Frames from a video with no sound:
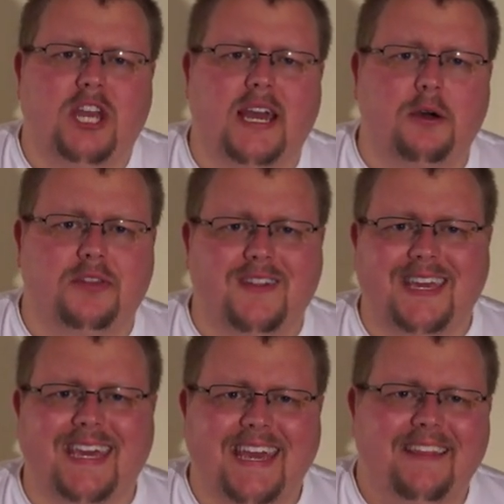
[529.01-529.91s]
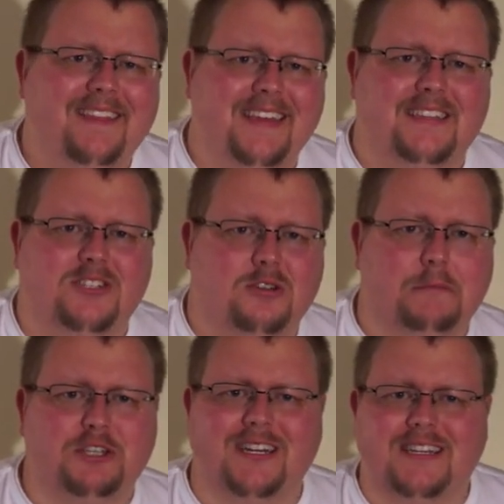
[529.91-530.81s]
Check out the link in the
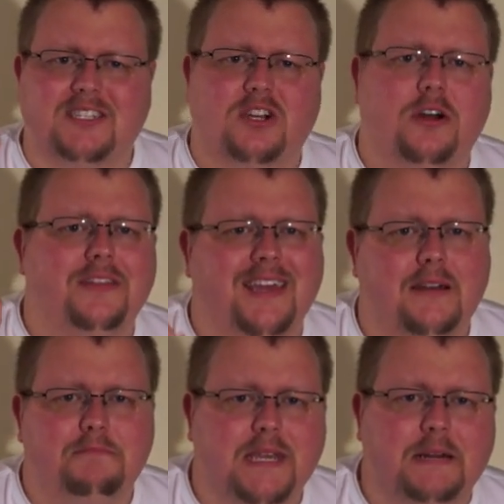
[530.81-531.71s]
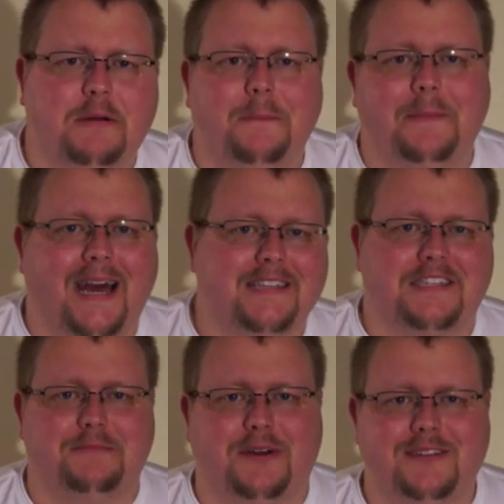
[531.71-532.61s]
description. It is called The Unbeatable
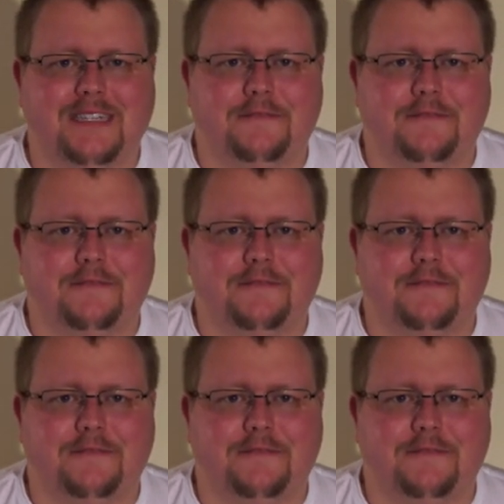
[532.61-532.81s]
Basketball